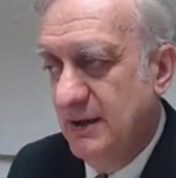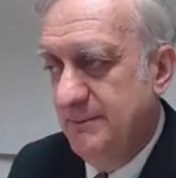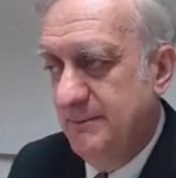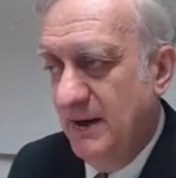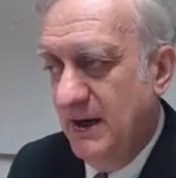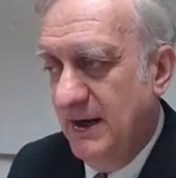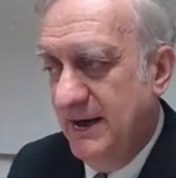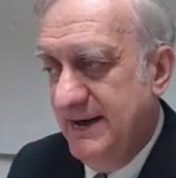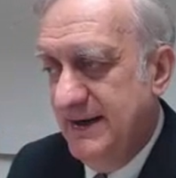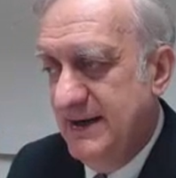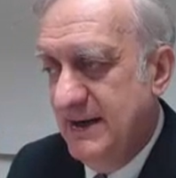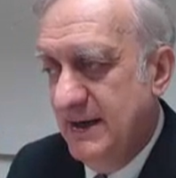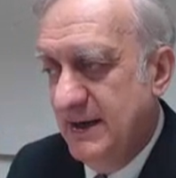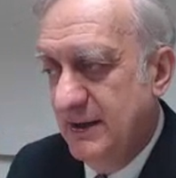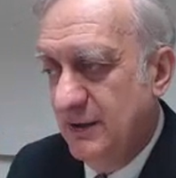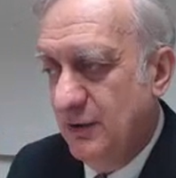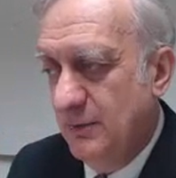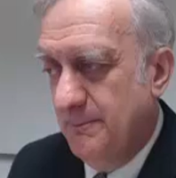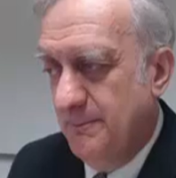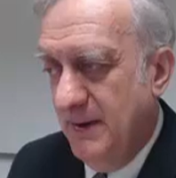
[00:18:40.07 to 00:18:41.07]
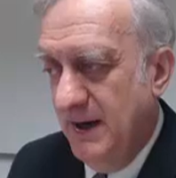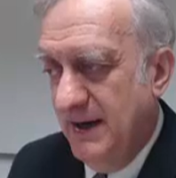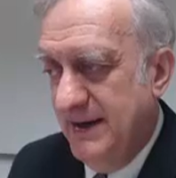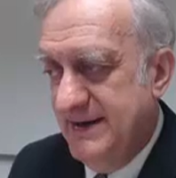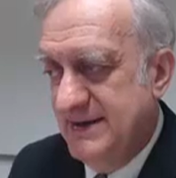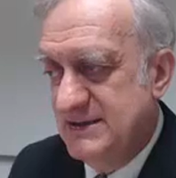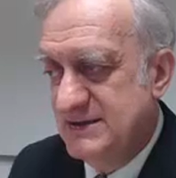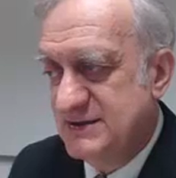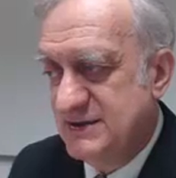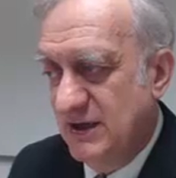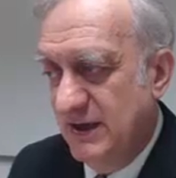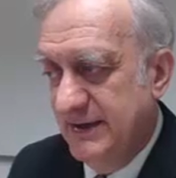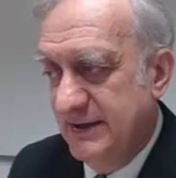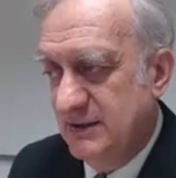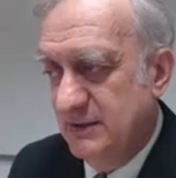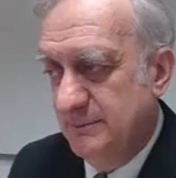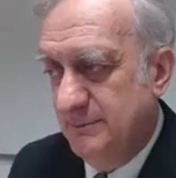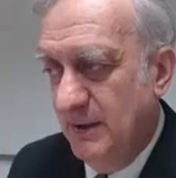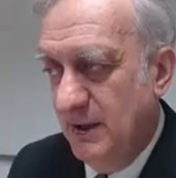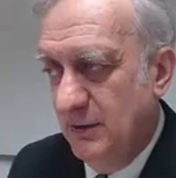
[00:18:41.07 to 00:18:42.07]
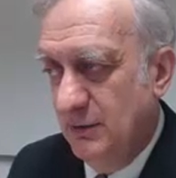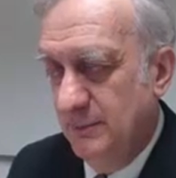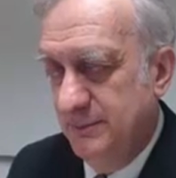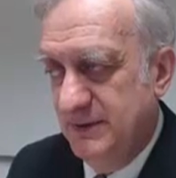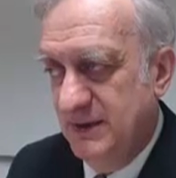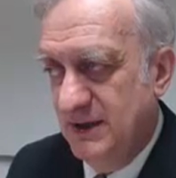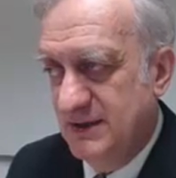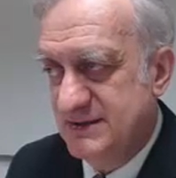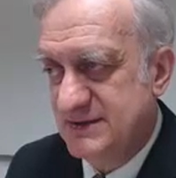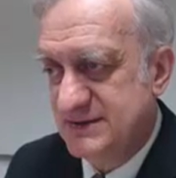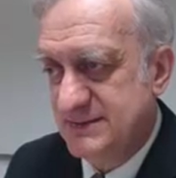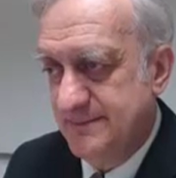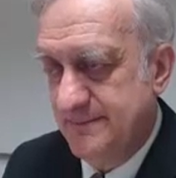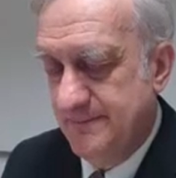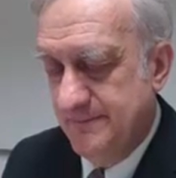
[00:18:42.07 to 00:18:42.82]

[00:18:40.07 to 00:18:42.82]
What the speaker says: by combined cycle power plants.